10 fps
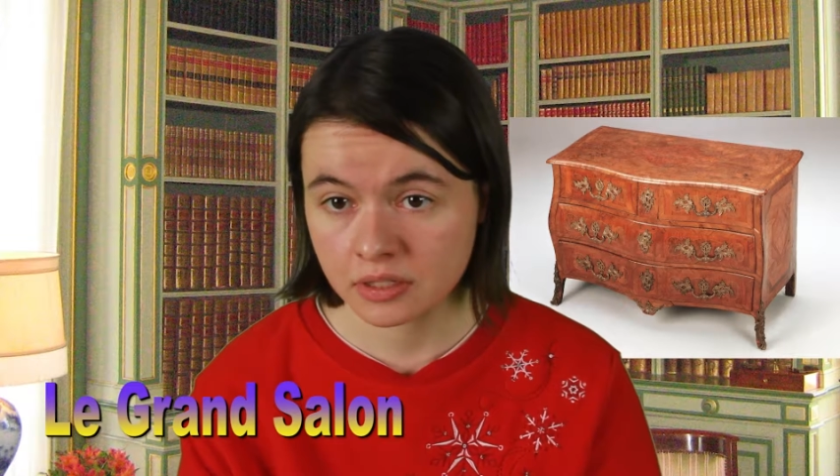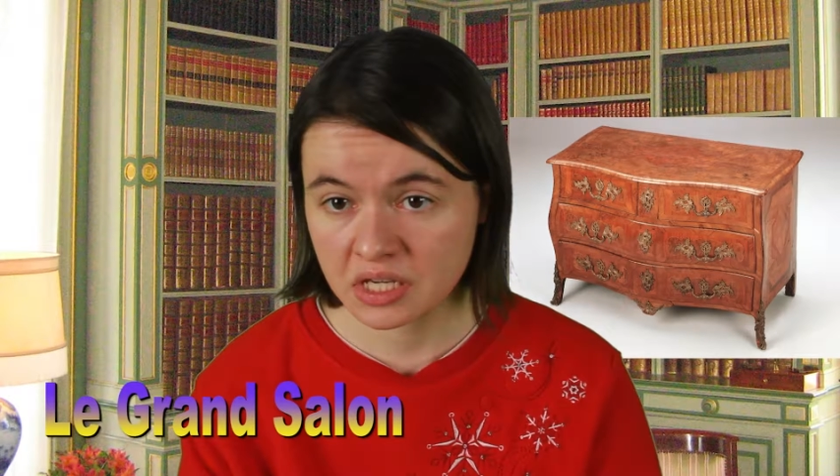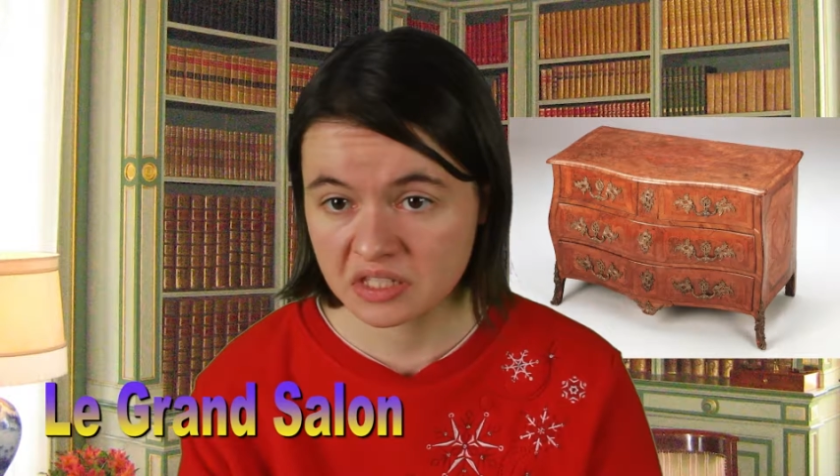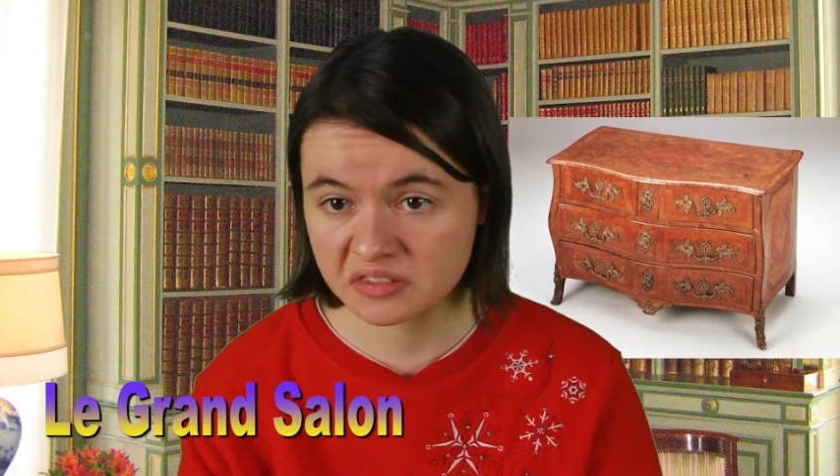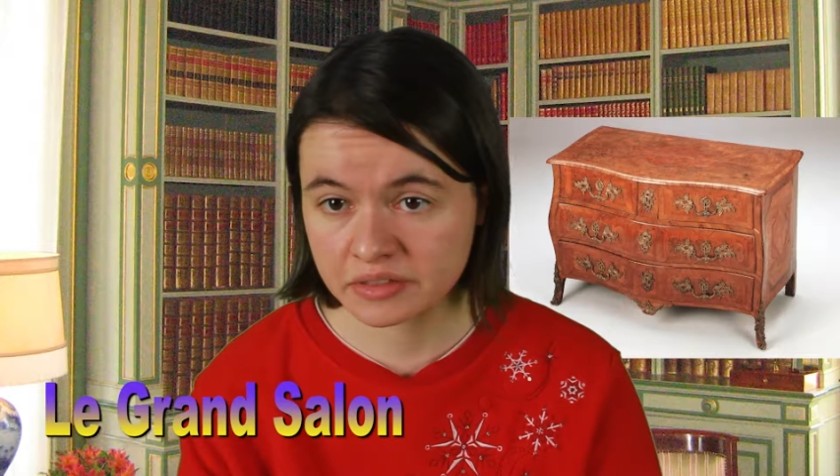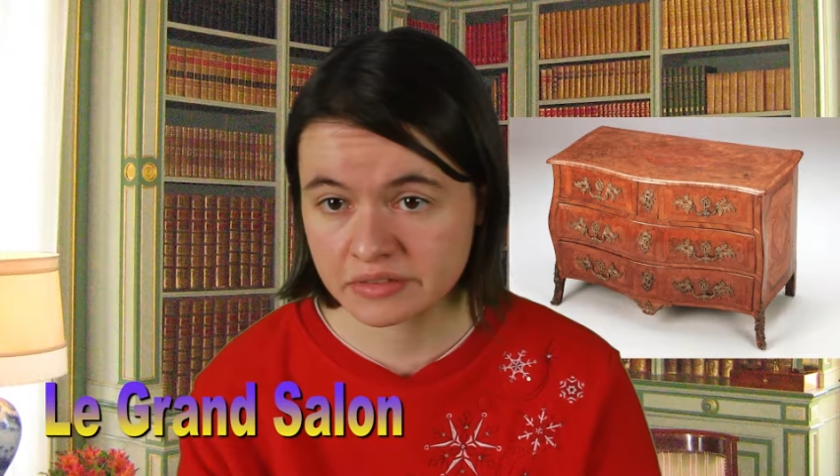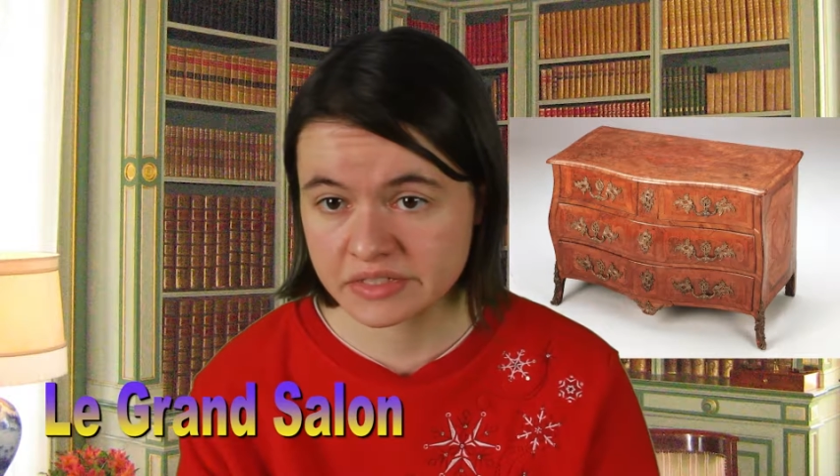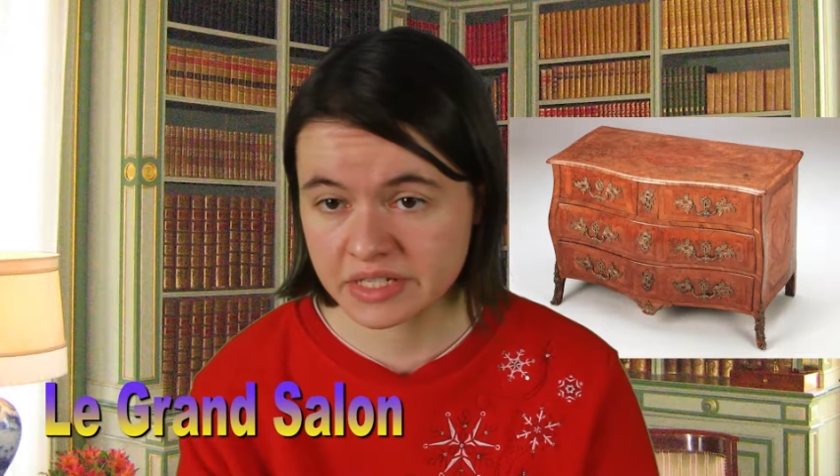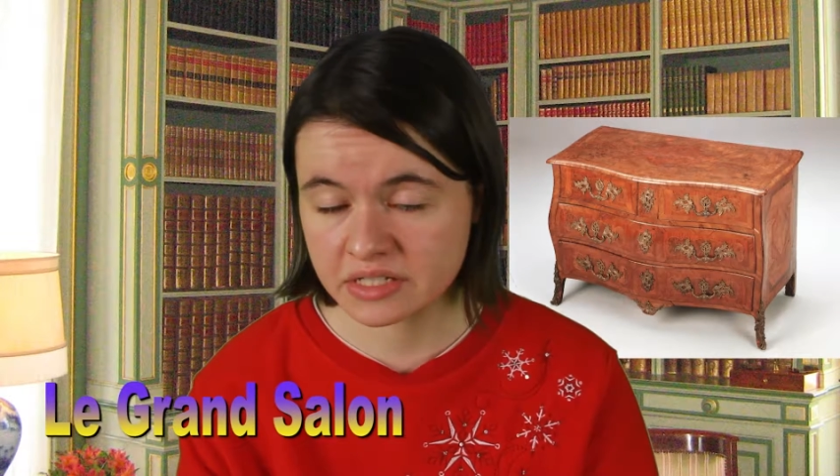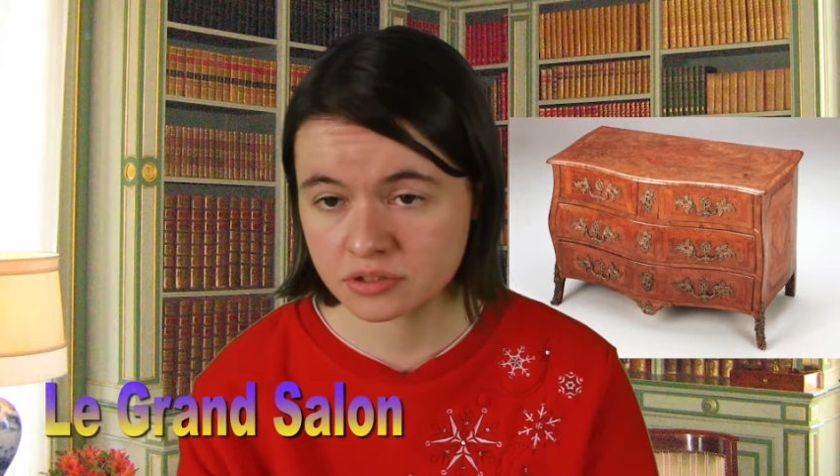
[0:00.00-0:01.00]
18th
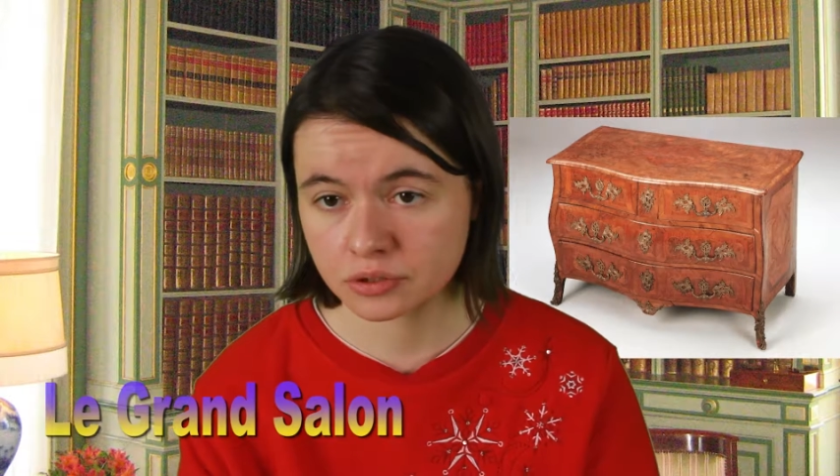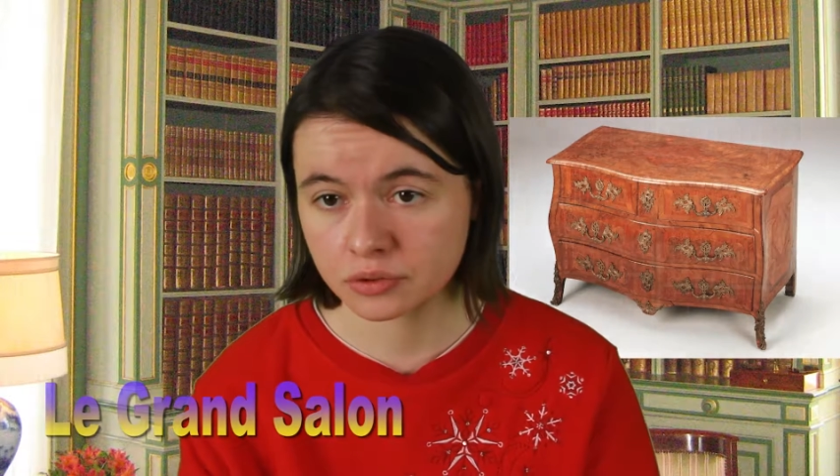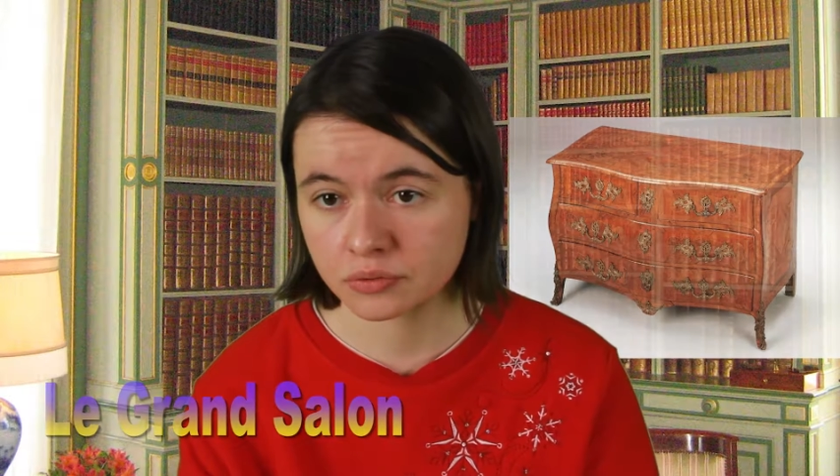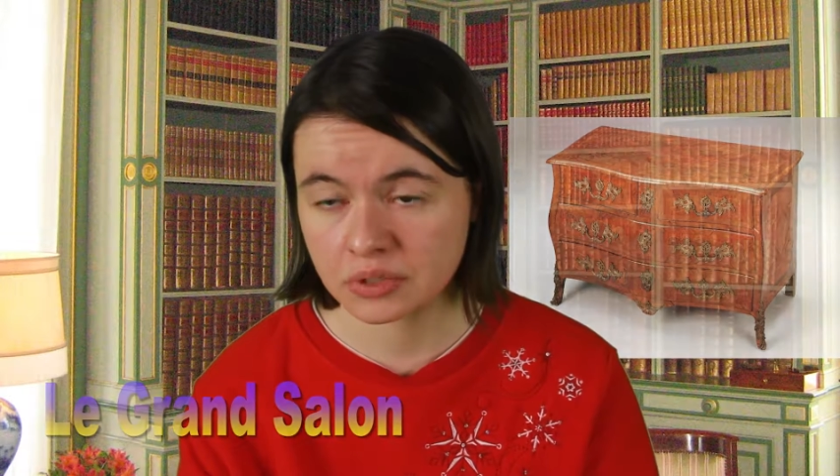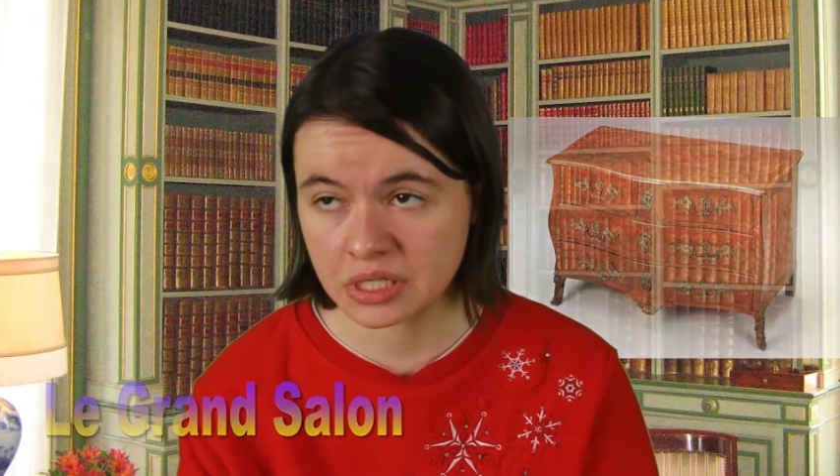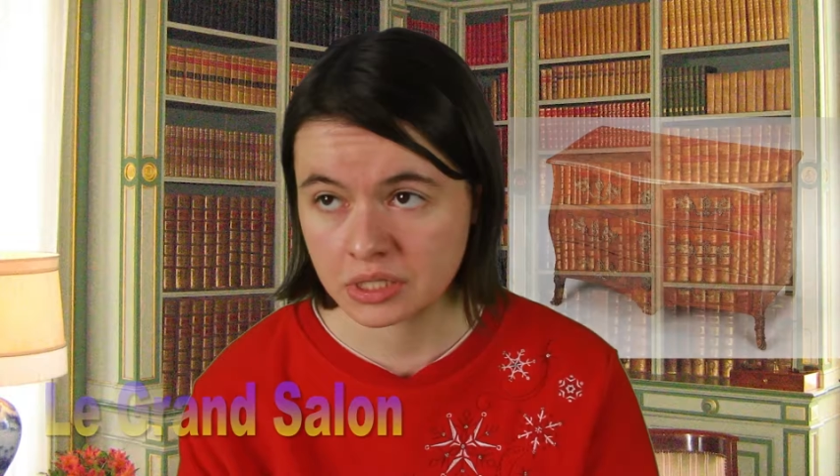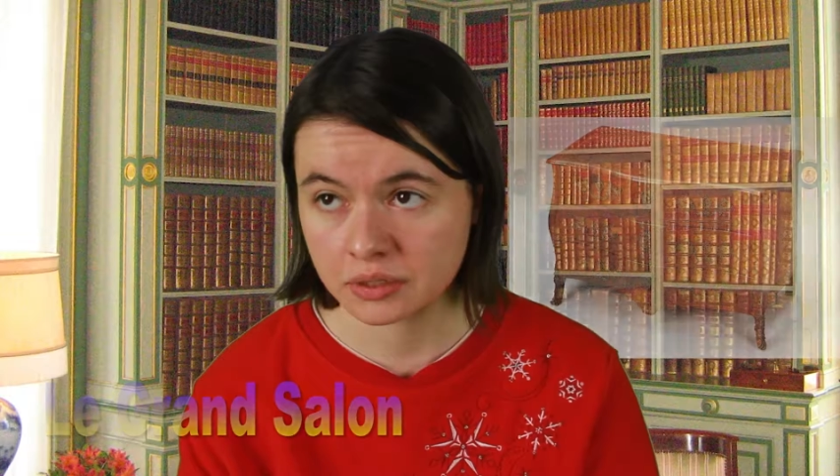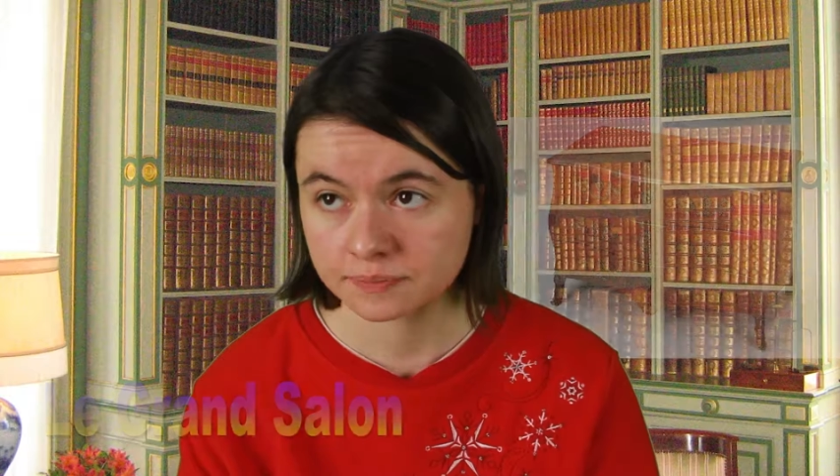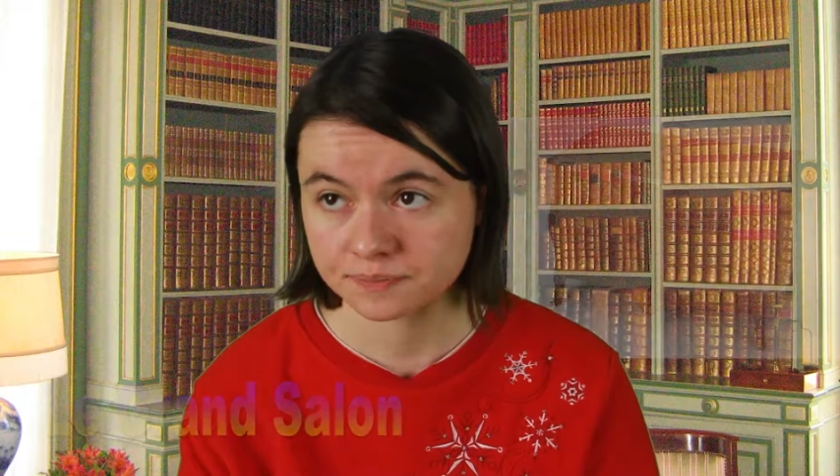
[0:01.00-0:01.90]
century.